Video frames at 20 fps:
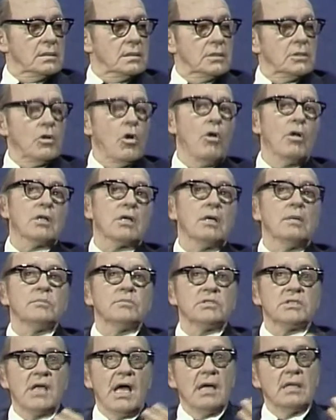And all
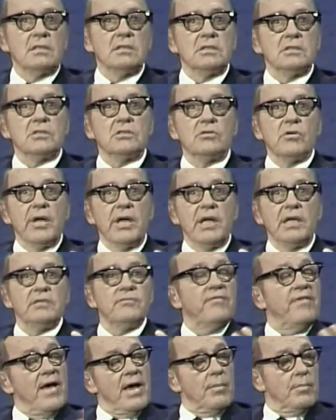comes out of the
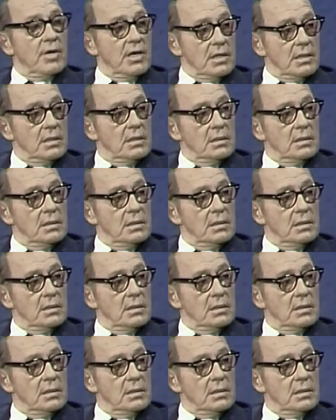Strad family.